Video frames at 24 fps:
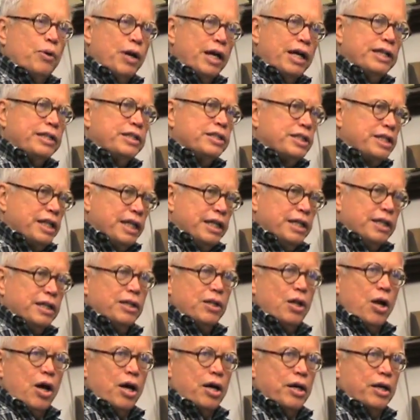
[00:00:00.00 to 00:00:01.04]
Right,
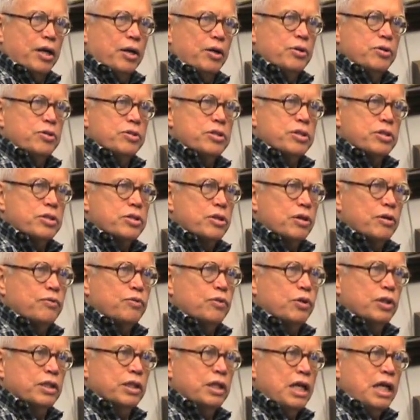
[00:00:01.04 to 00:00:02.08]
steel, autos, and so
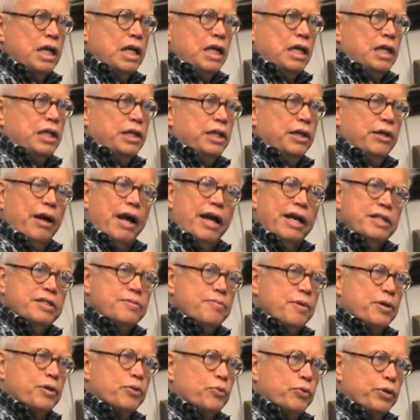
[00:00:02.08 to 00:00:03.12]
forth. There has
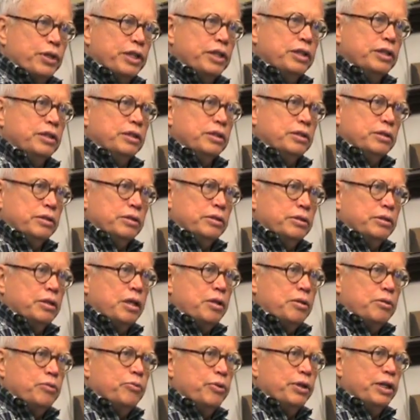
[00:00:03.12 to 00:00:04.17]
been real
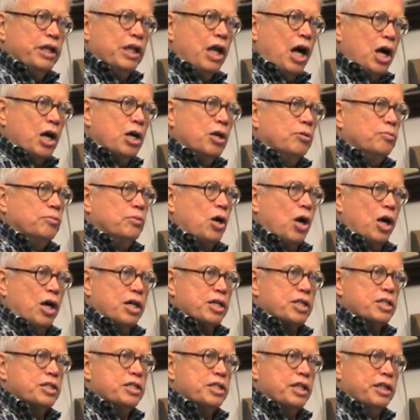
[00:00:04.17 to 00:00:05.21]
harm
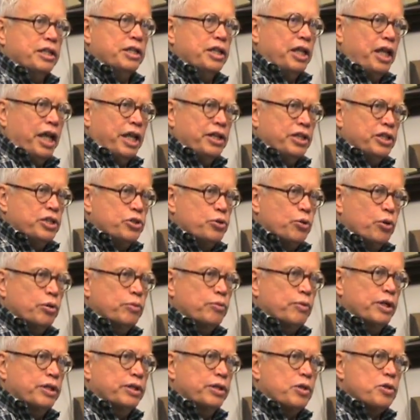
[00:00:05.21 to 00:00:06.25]
caused. In the
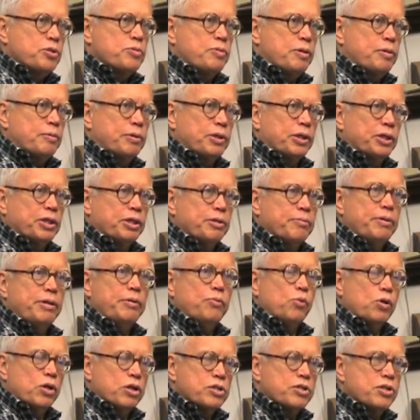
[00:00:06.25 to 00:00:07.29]
short run, those people are going to be
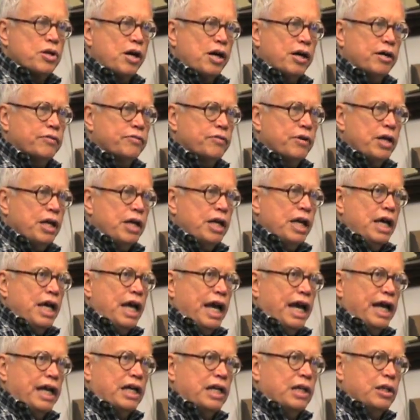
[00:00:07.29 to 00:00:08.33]
worse off.
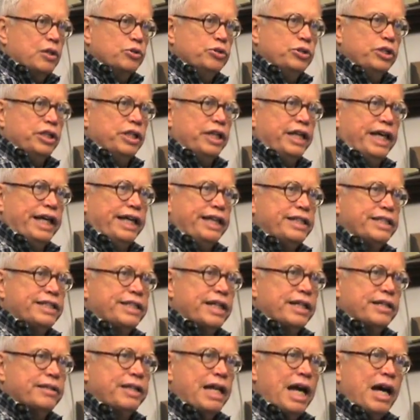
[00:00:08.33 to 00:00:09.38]
And closing the gates
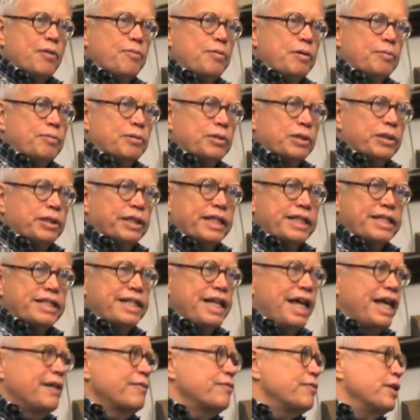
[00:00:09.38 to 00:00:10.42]
down. Now people are
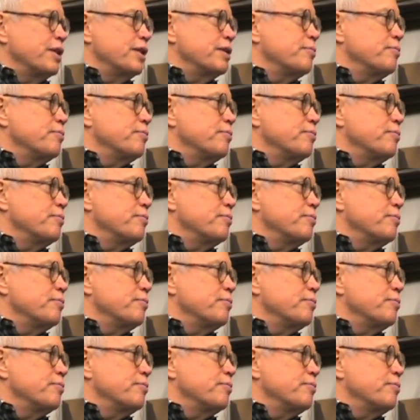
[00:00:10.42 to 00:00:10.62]
against NAFTA.